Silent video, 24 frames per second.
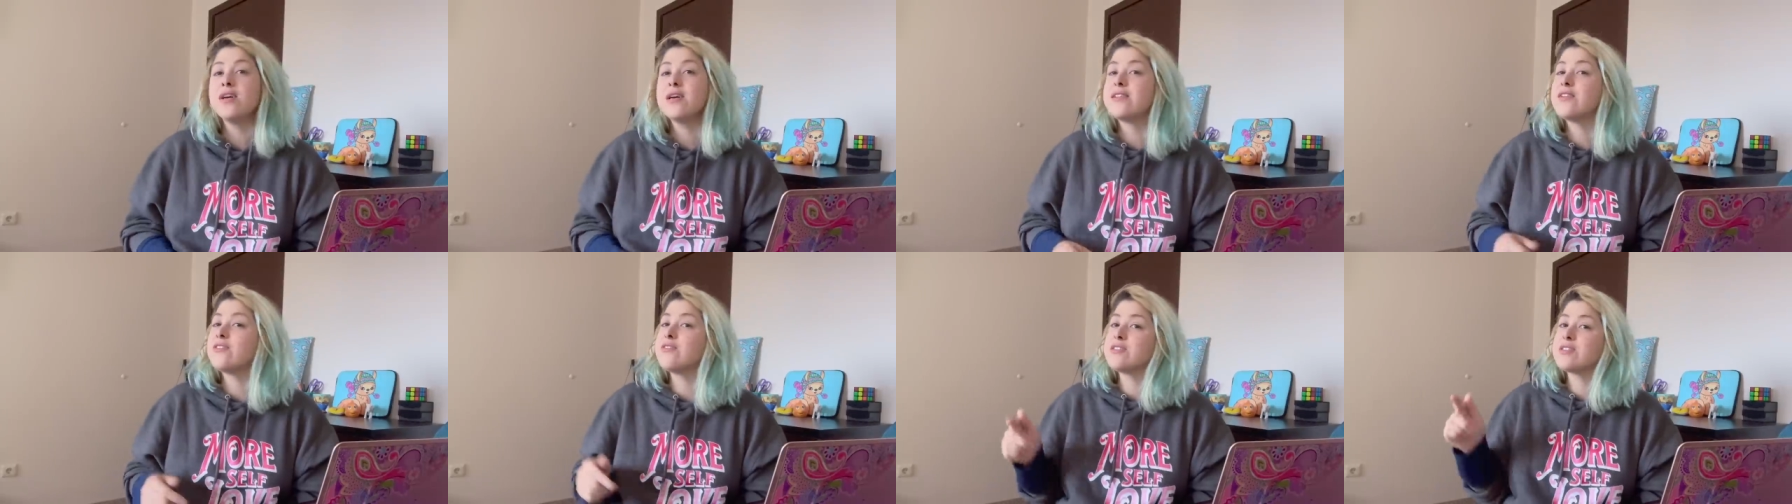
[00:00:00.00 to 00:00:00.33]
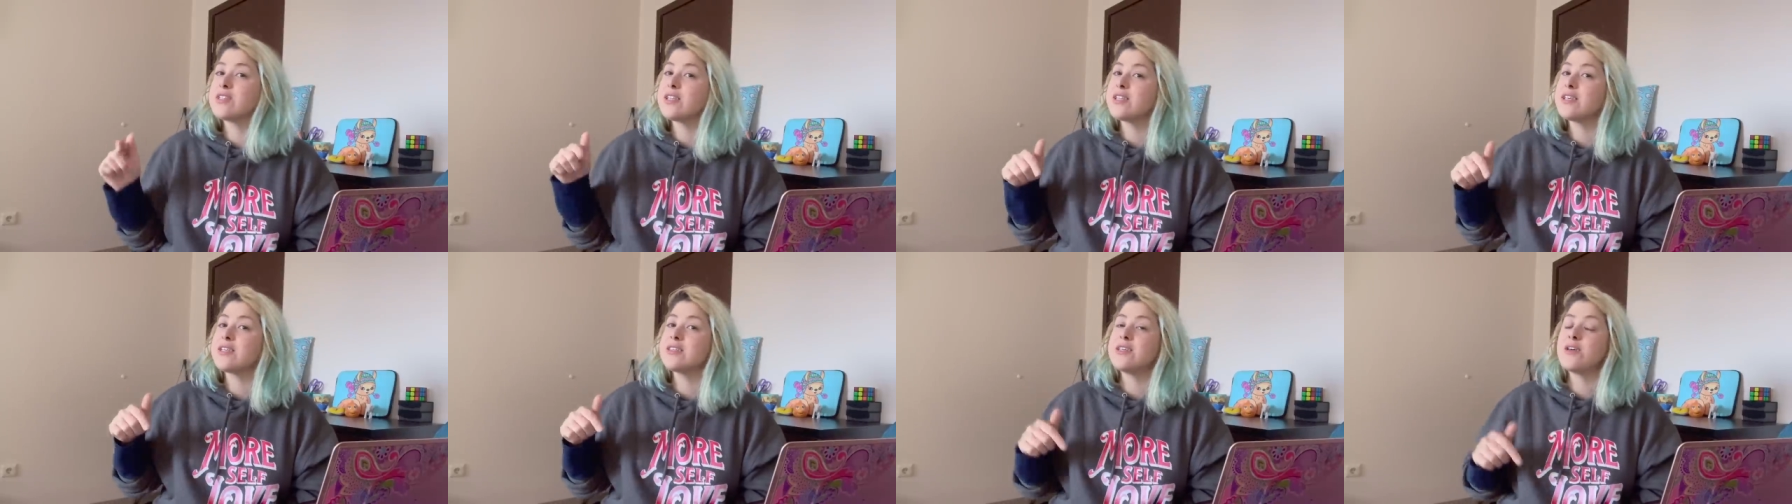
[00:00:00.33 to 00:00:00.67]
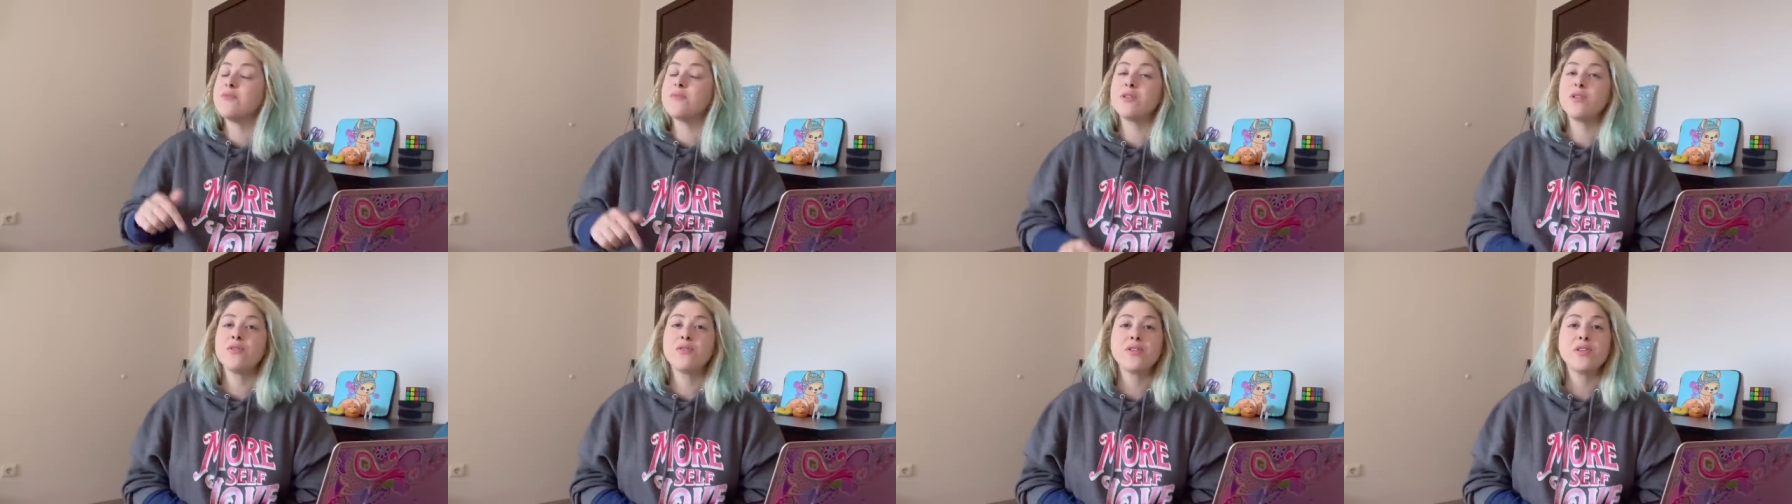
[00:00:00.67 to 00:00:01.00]
There is a link
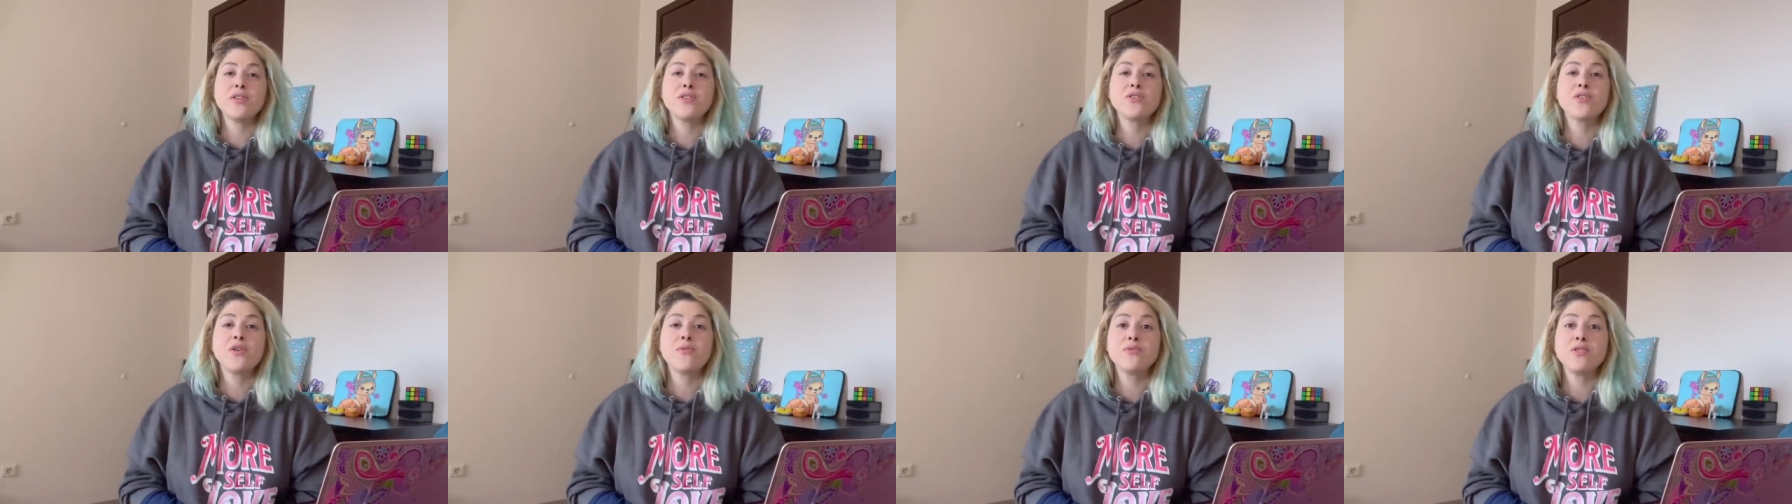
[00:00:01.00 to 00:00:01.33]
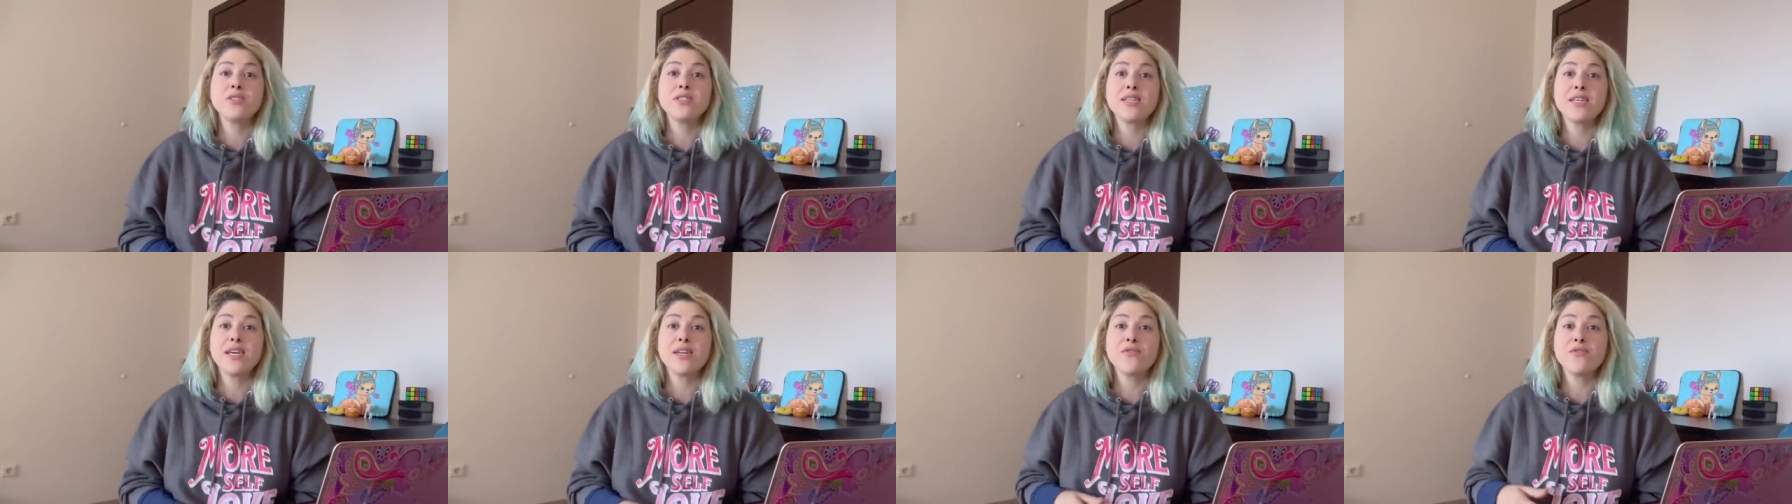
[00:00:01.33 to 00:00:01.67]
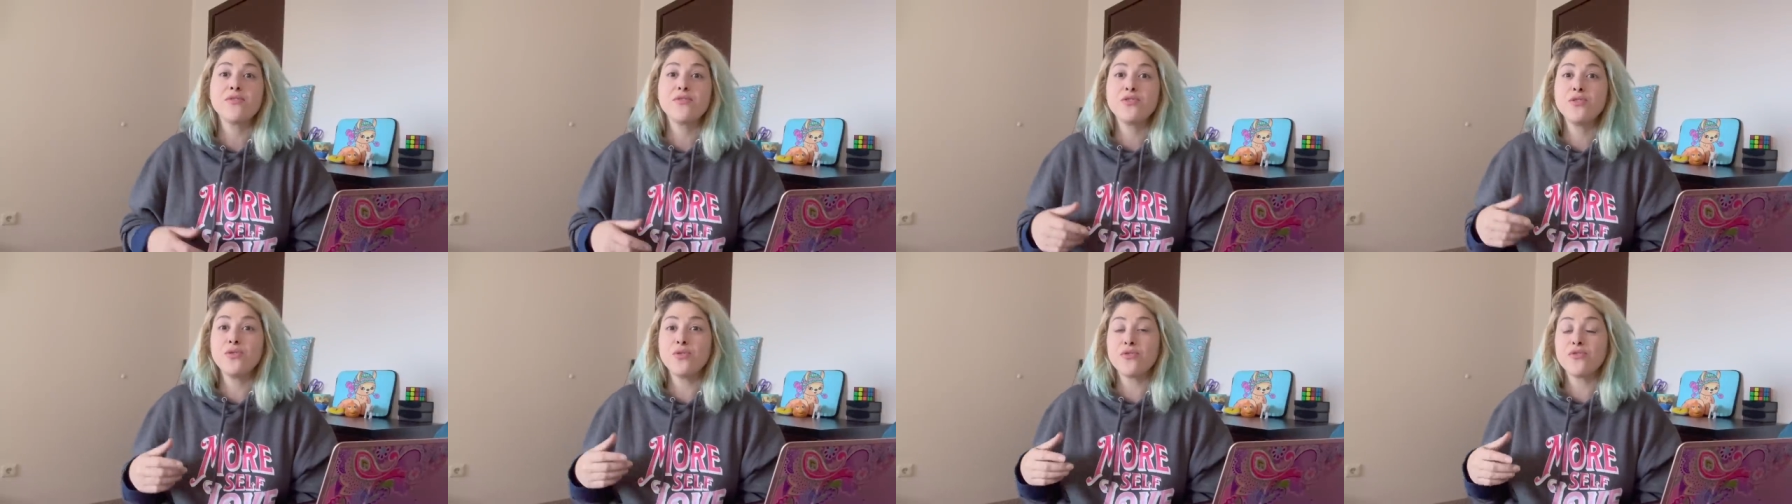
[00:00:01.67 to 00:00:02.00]
down below in the description to get
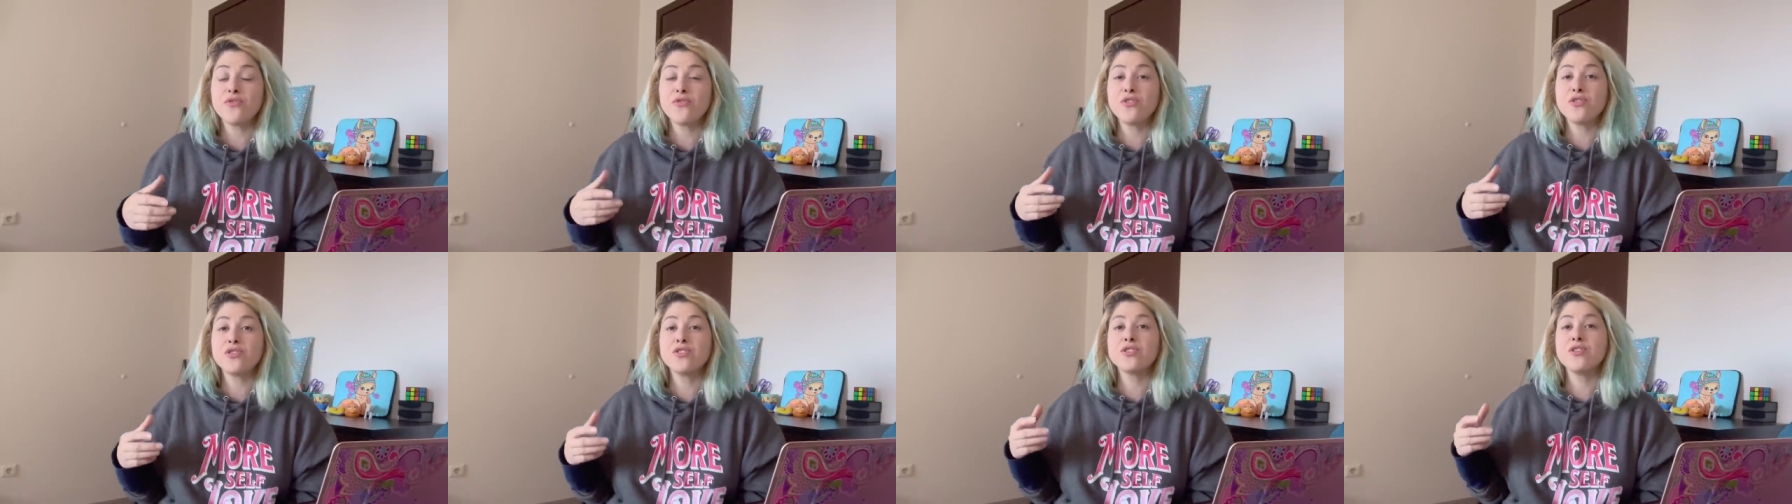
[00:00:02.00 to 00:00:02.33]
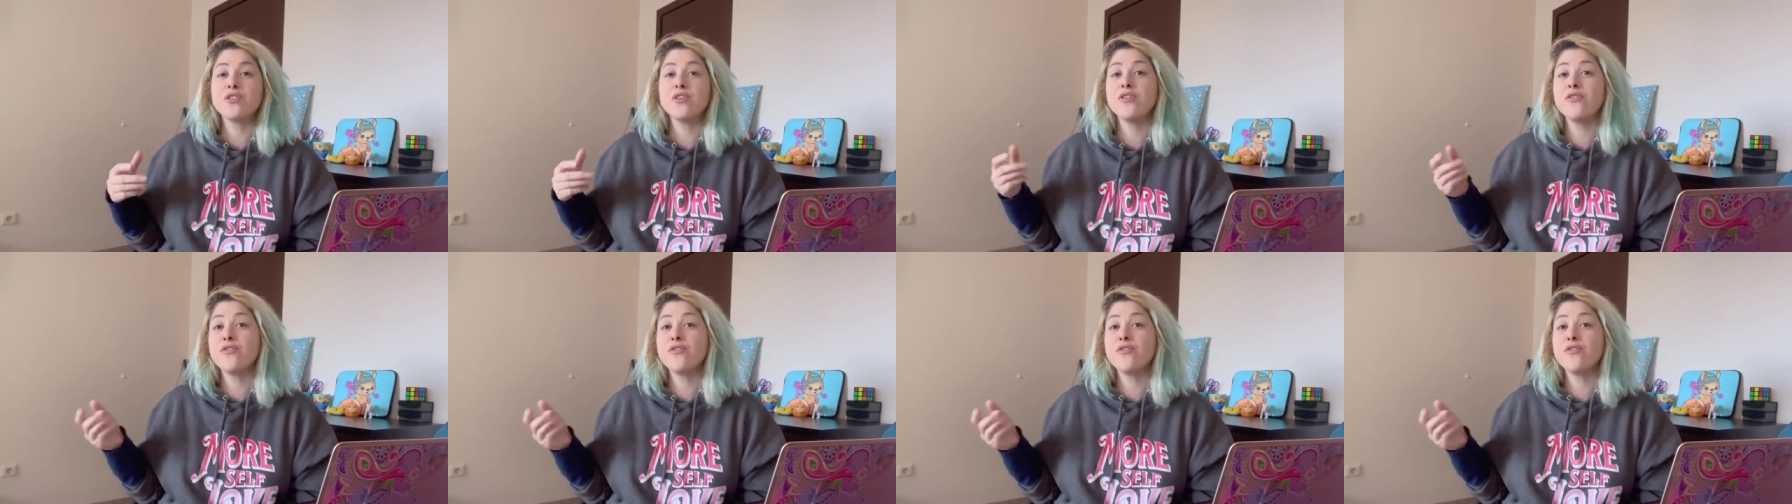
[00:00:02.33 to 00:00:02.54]
your first